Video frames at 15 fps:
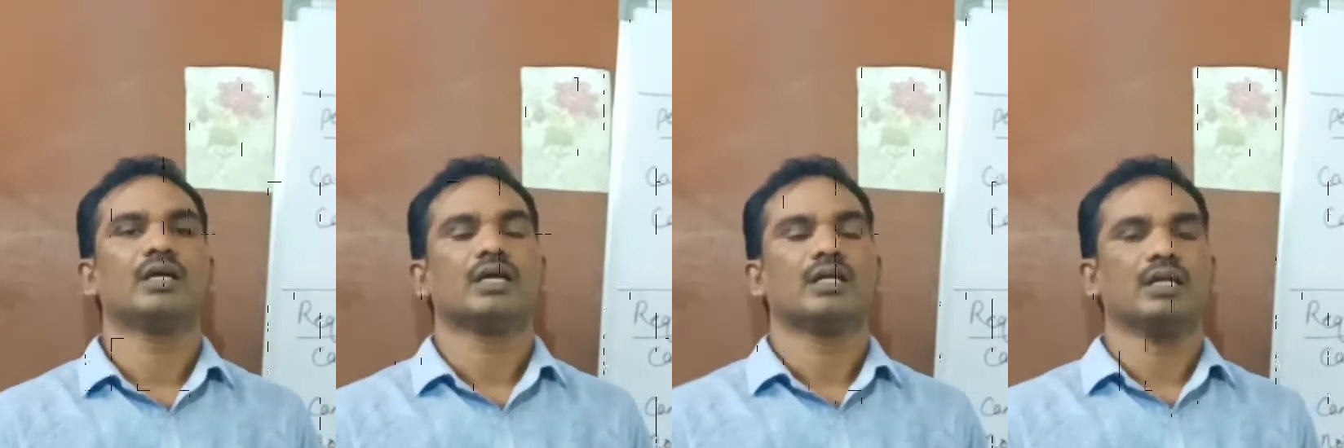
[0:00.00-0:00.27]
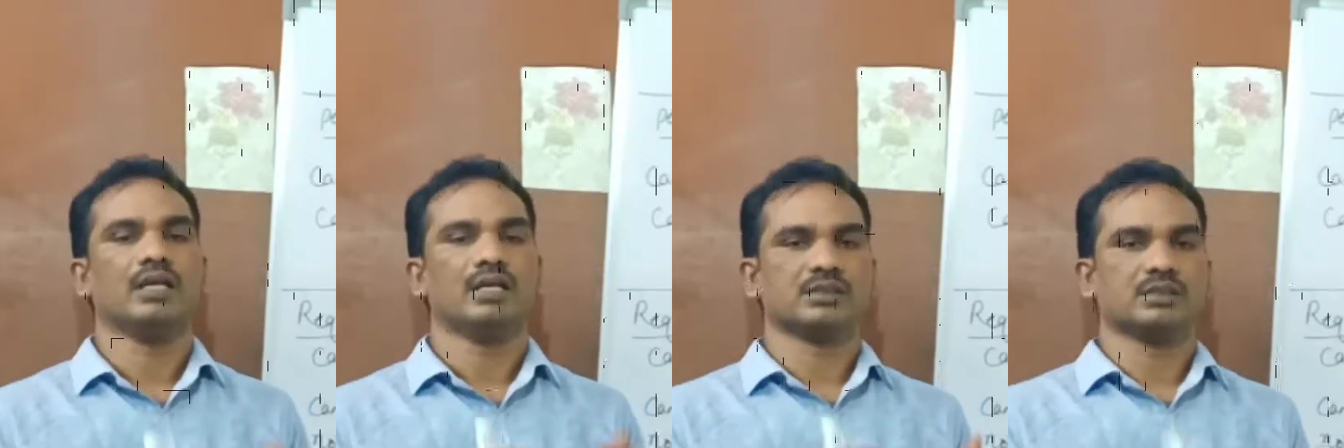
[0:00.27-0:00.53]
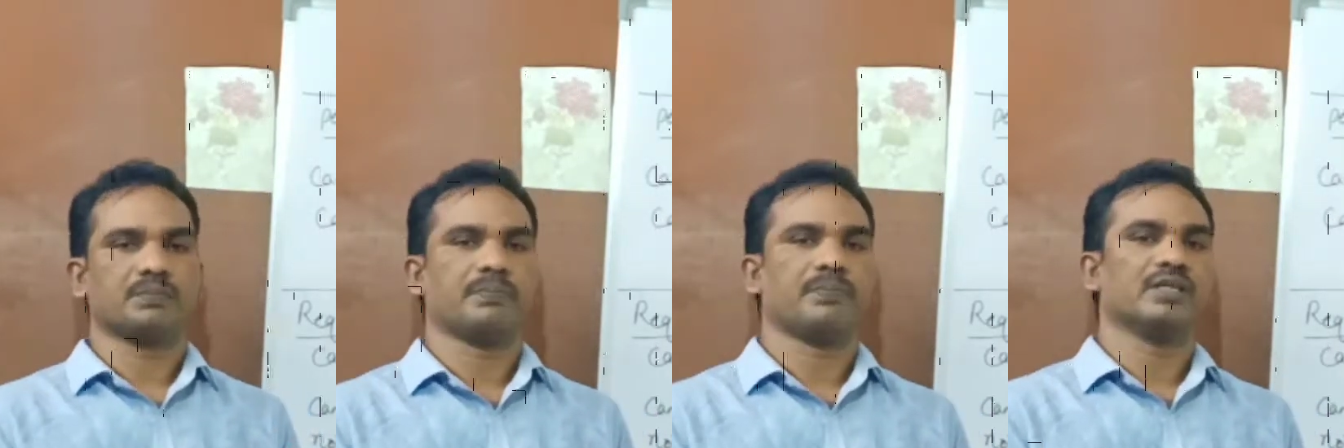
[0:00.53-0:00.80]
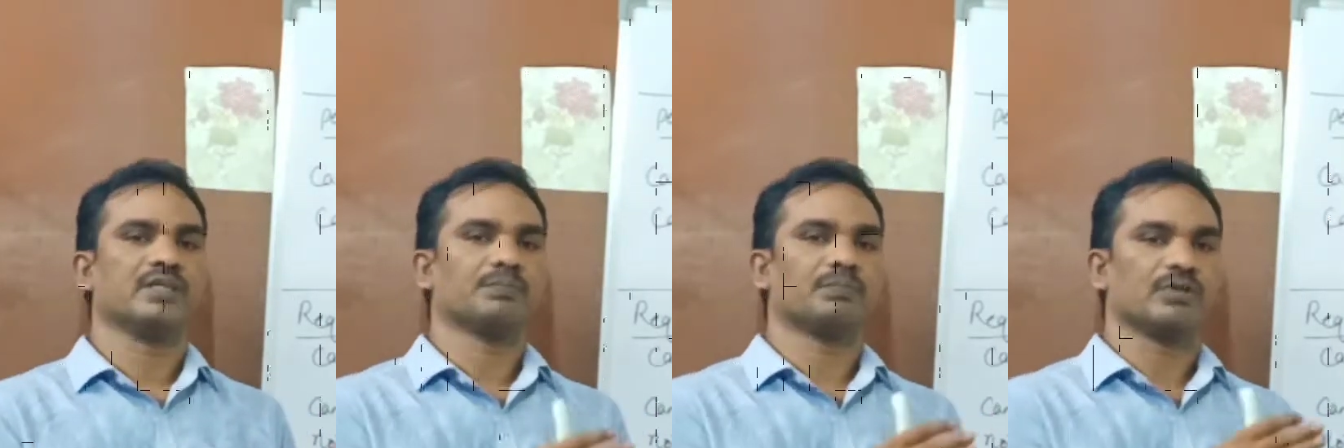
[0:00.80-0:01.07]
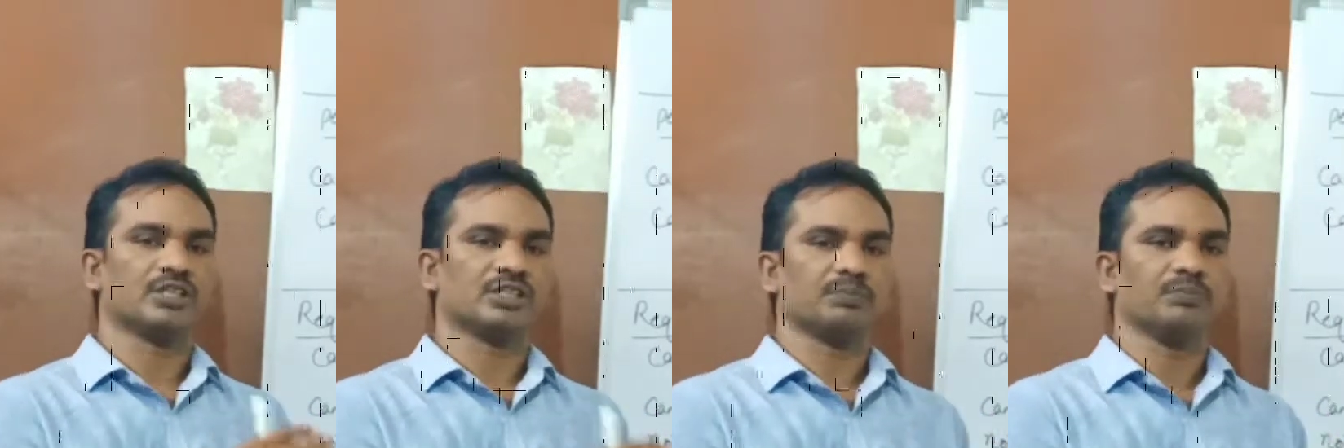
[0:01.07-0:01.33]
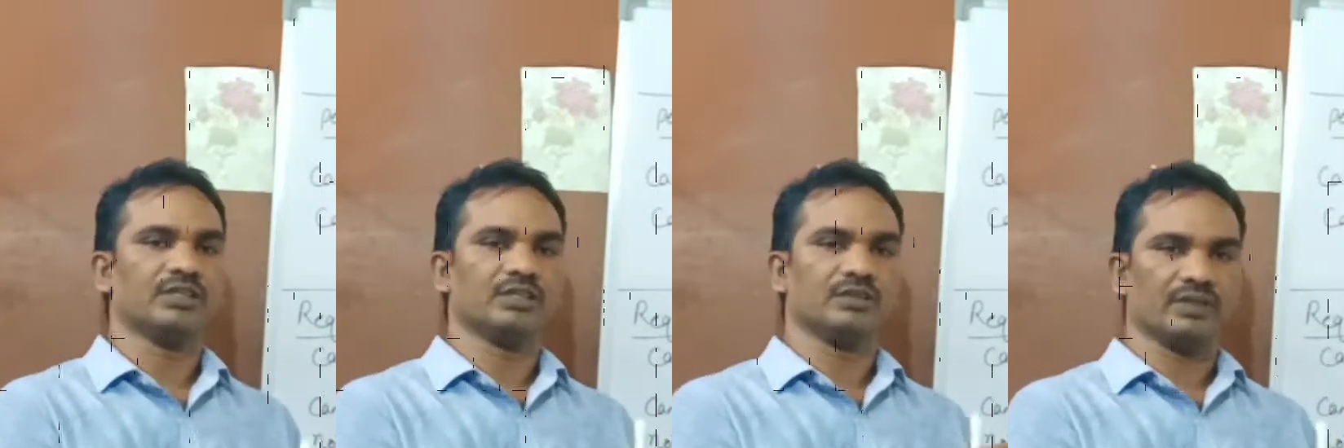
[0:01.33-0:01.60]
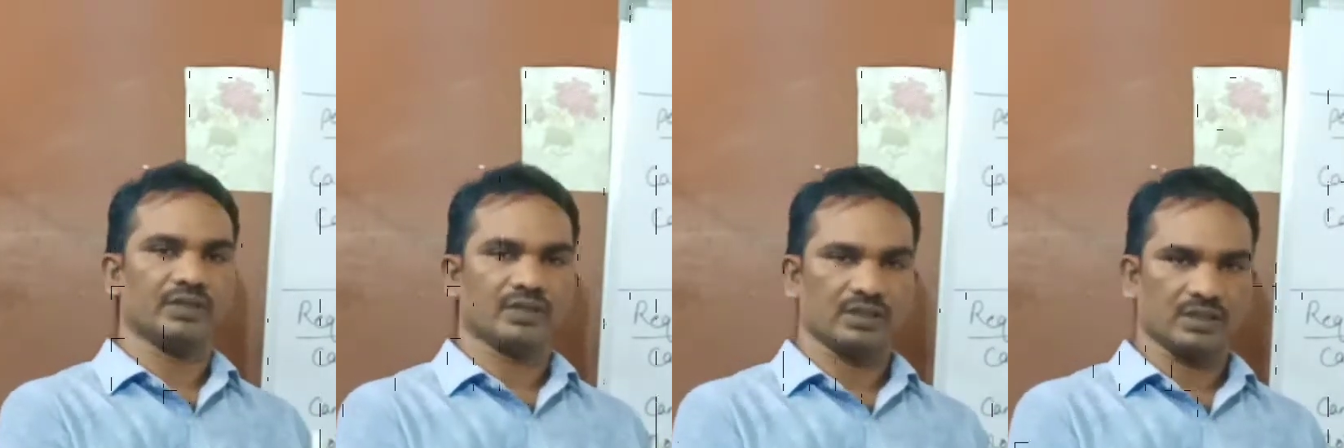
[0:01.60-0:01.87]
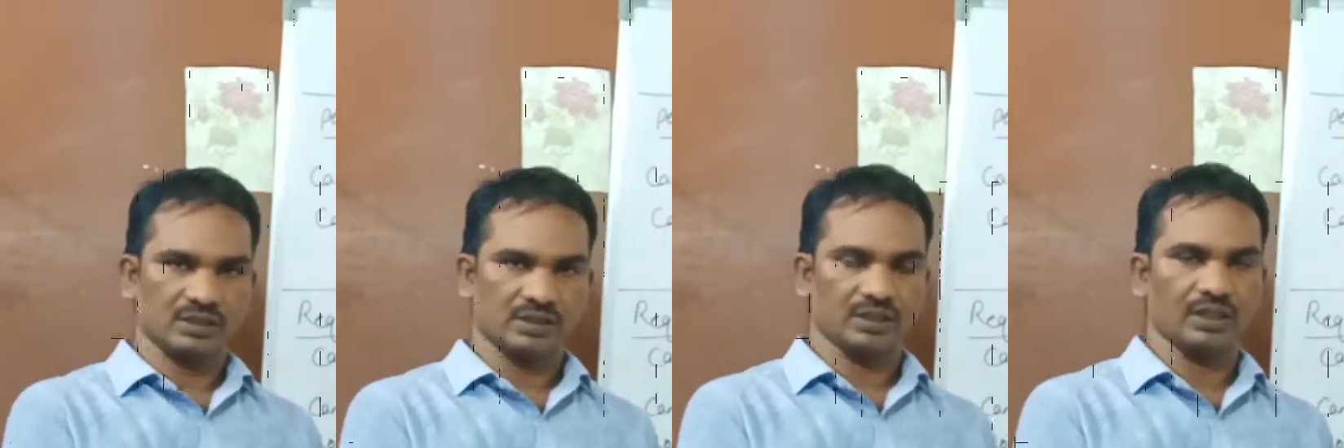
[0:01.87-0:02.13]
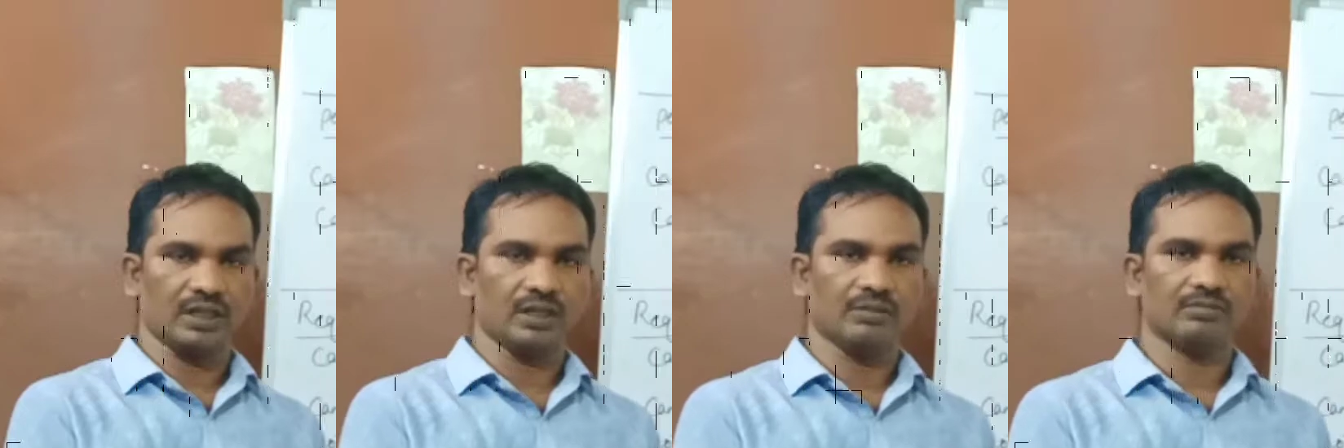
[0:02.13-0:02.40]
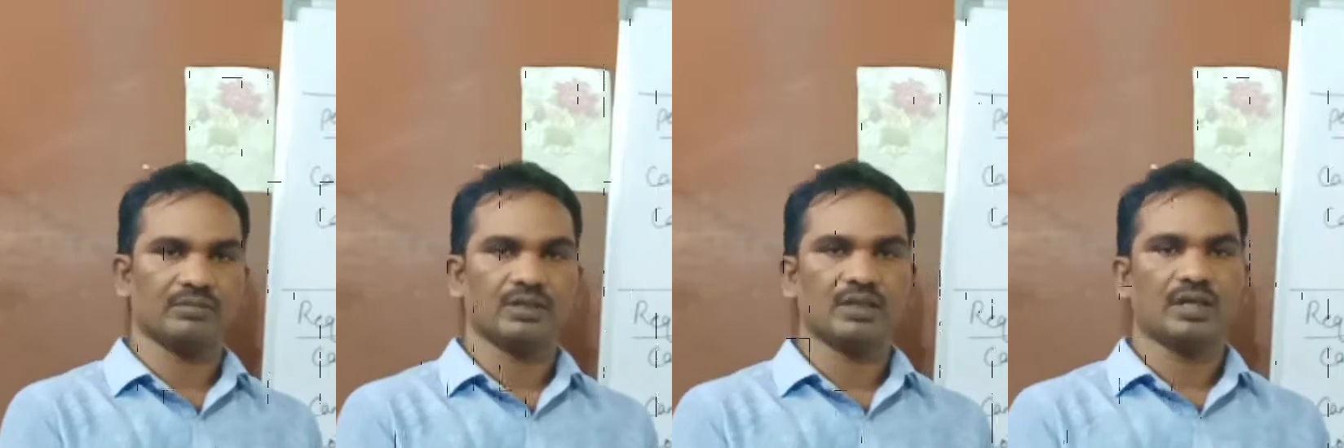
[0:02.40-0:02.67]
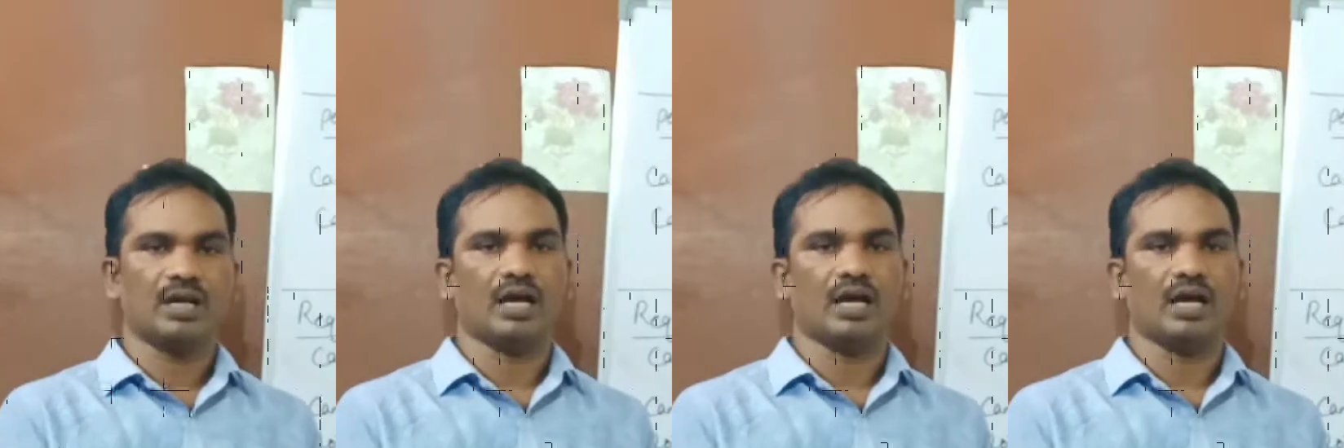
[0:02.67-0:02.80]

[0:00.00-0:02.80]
there is a press meet with the CM,